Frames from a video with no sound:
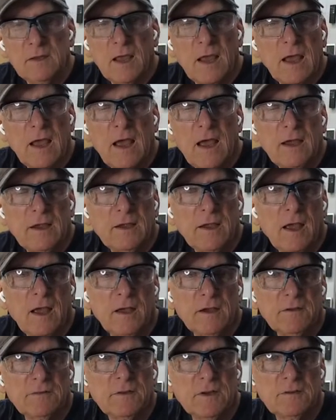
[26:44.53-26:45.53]
yeah,
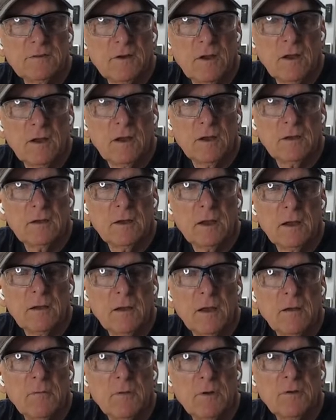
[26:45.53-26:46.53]
I guess that's all
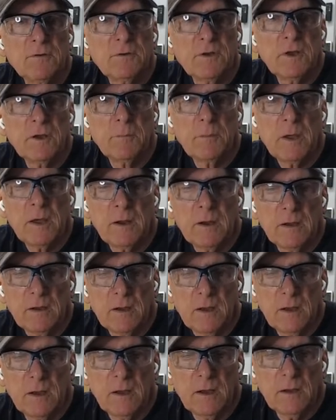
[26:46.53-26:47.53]
I want to say about it.
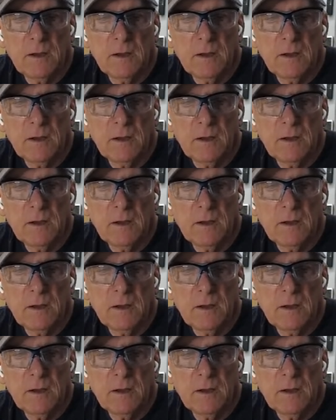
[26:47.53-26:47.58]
